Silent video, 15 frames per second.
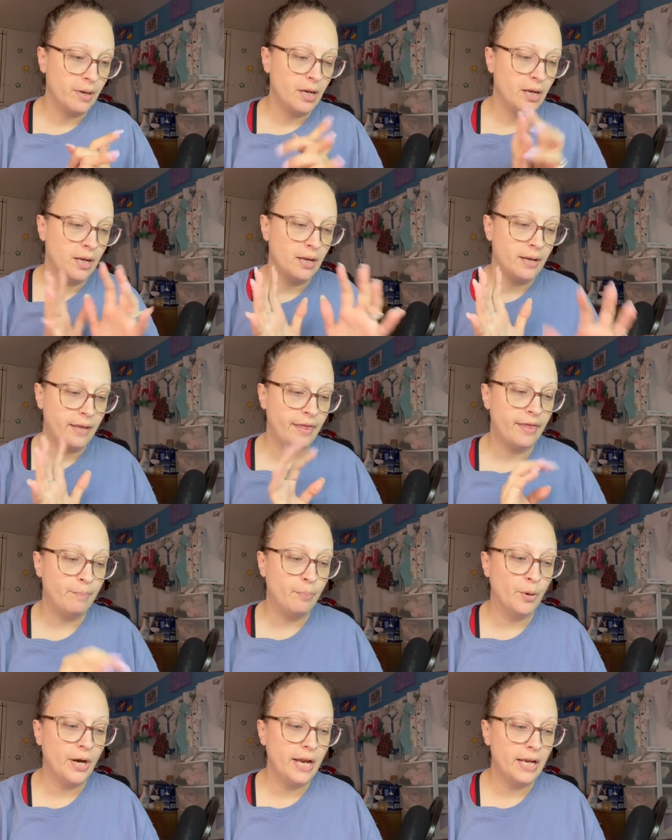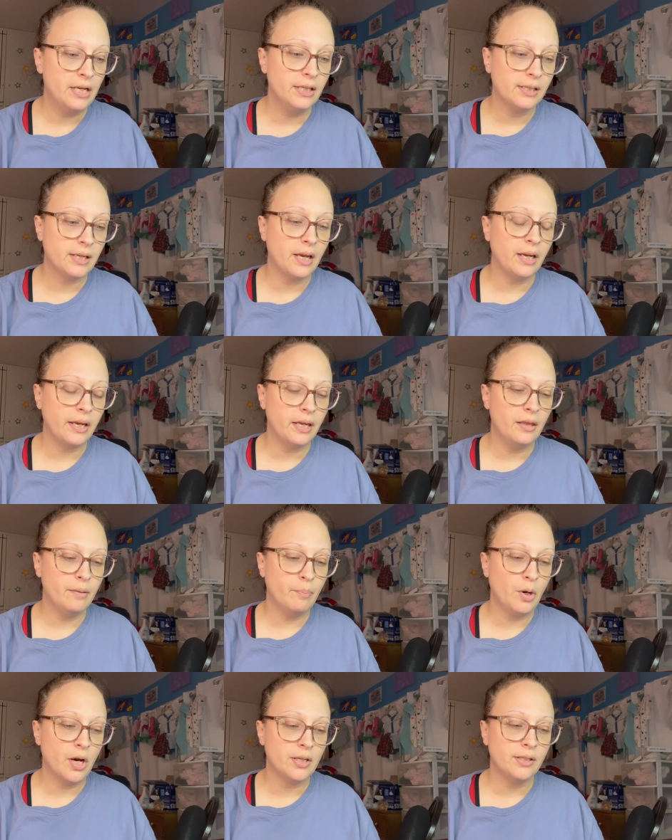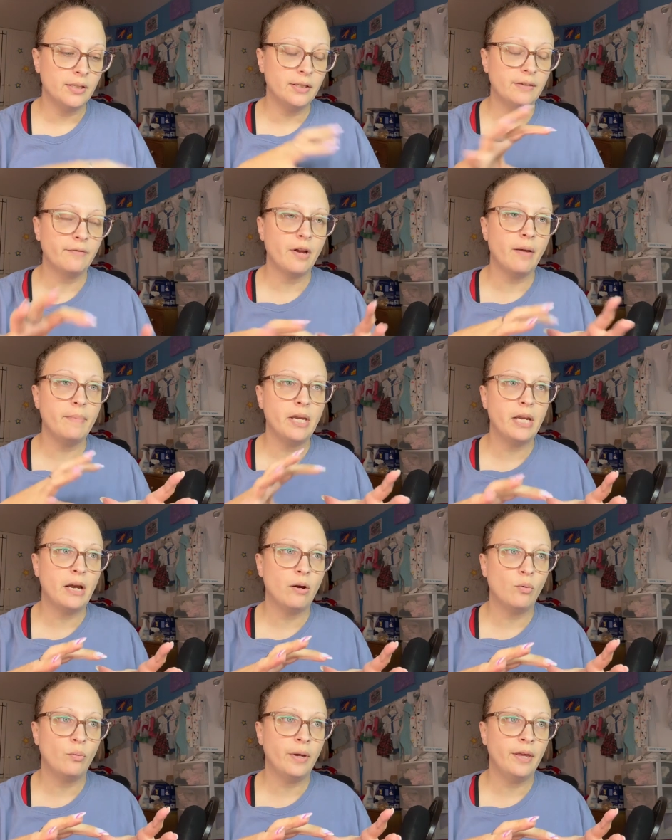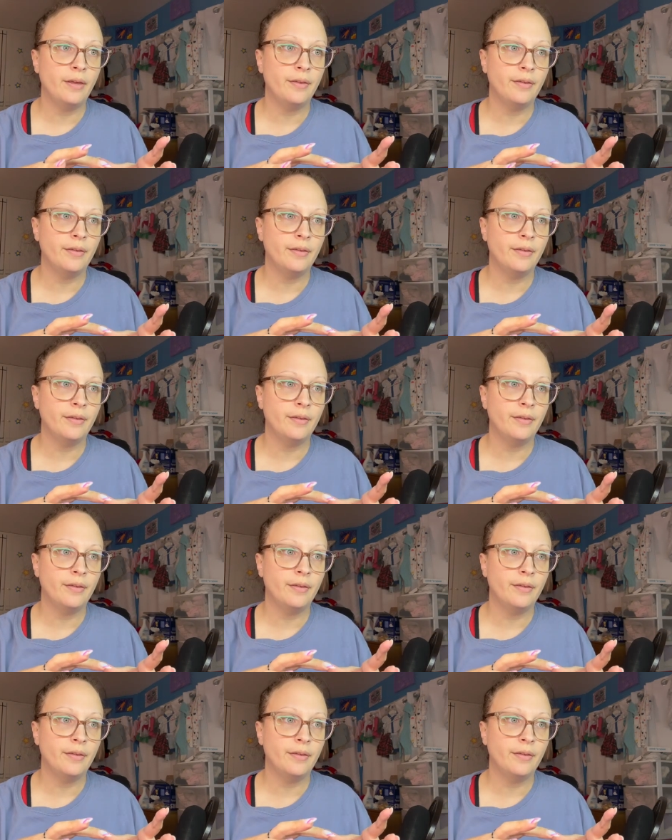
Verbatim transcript: Uh, the brand is in the process of coming out with